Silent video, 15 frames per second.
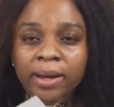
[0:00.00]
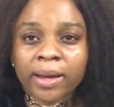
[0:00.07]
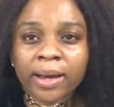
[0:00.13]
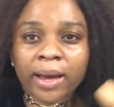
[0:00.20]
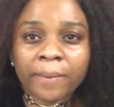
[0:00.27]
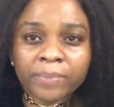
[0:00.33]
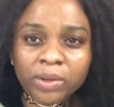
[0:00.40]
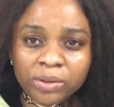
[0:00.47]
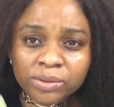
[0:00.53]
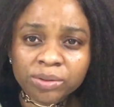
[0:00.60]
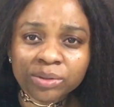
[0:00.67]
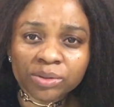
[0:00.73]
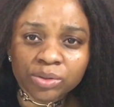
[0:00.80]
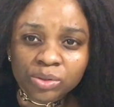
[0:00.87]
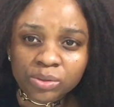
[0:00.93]
I'm not
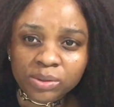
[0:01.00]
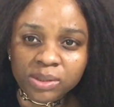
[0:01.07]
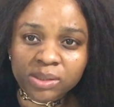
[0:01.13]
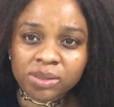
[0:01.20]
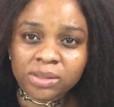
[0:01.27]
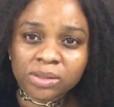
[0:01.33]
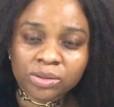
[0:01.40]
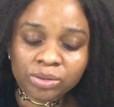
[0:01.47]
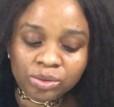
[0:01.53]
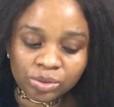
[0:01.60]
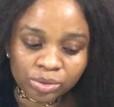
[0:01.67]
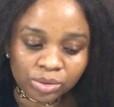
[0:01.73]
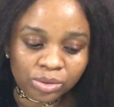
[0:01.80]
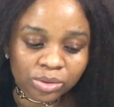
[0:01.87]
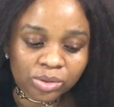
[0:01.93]
new to this
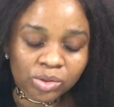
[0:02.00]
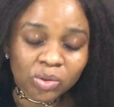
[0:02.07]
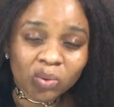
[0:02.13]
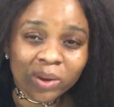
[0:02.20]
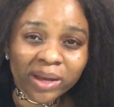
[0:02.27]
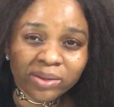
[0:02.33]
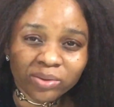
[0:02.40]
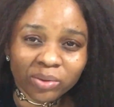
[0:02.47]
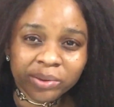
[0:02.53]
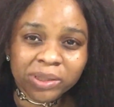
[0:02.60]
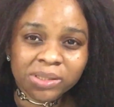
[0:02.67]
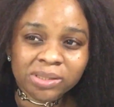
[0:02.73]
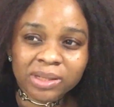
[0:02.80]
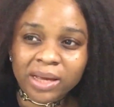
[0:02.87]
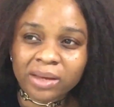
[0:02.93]
Dudu Osun. I know
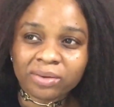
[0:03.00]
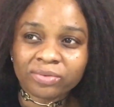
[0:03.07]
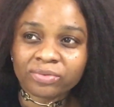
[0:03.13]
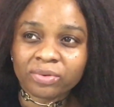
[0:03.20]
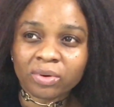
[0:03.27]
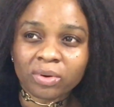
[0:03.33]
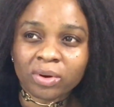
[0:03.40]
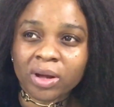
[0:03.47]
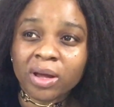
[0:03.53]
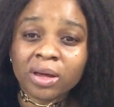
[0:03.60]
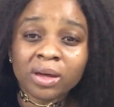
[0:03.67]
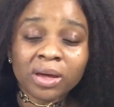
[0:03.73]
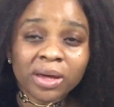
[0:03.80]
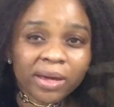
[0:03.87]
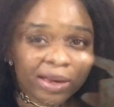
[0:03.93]
it's like for
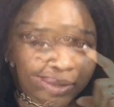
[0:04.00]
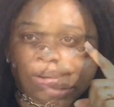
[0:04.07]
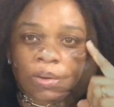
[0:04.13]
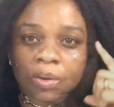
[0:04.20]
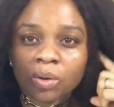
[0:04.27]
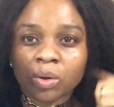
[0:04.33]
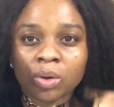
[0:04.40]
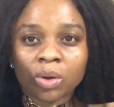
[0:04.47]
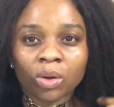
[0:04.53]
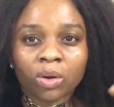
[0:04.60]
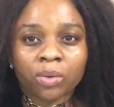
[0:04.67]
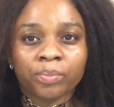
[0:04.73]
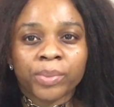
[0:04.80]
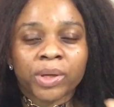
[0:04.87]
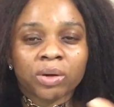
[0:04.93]
ages,
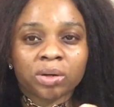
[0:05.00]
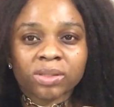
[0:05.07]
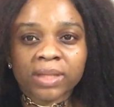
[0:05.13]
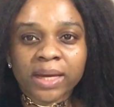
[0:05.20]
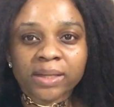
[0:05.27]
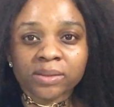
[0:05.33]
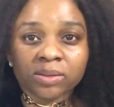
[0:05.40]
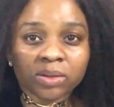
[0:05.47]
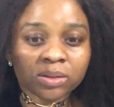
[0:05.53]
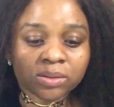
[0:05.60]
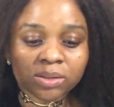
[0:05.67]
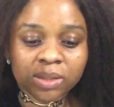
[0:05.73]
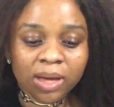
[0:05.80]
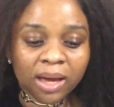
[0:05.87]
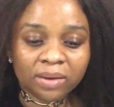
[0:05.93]
because I
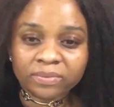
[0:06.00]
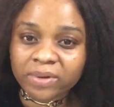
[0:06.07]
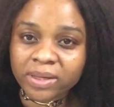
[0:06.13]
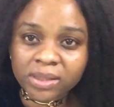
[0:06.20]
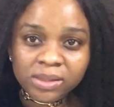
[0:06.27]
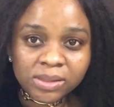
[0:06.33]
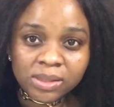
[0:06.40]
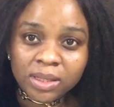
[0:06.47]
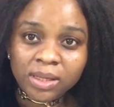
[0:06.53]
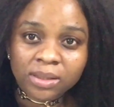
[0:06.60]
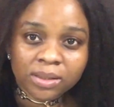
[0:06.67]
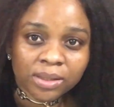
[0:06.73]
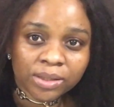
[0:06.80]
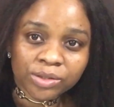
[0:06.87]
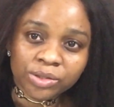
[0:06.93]
don't have any skin
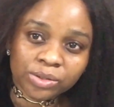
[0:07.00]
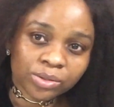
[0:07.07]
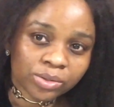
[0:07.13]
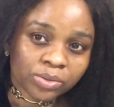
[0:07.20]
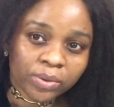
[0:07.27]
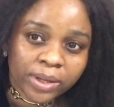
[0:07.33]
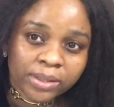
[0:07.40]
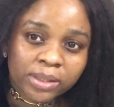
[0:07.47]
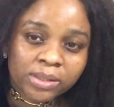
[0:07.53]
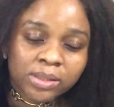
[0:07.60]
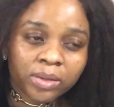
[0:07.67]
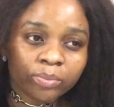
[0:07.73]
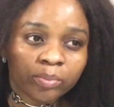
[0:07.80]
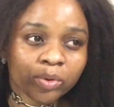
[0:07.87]
issues or anything.